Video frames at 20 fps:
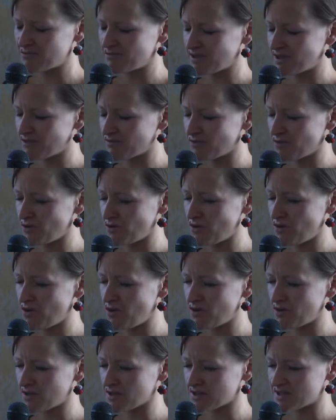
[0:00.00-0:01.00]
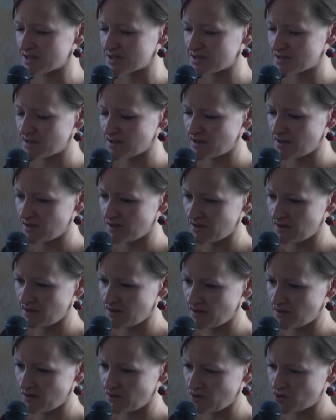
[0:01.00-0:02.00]
week of August.
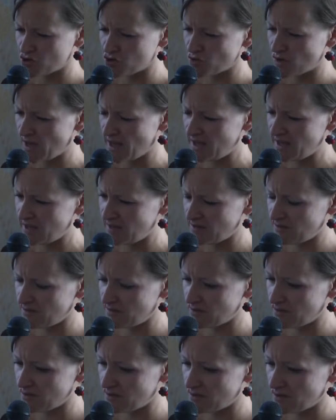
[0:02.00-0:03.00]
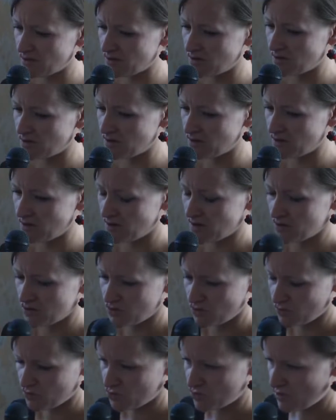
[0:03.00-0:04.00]
Or July?
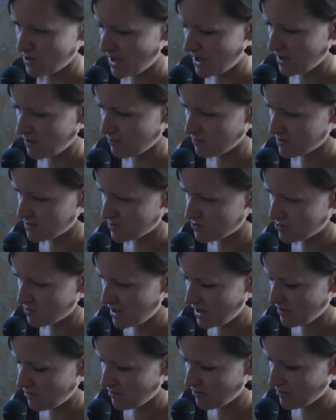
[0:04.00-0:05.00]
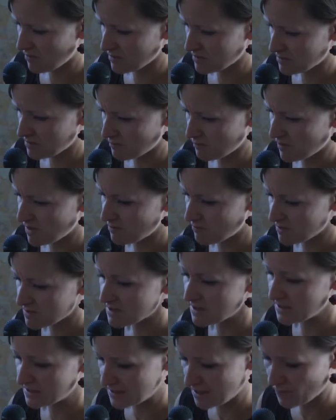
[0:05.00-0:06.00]
No, July. Was it July or August? But it was in
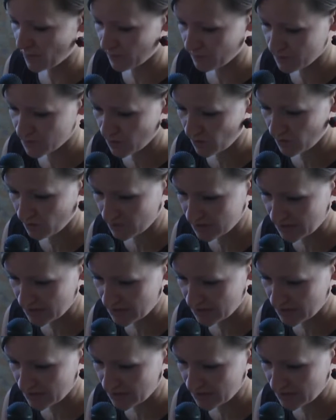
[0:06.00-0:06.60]
the summer, so it was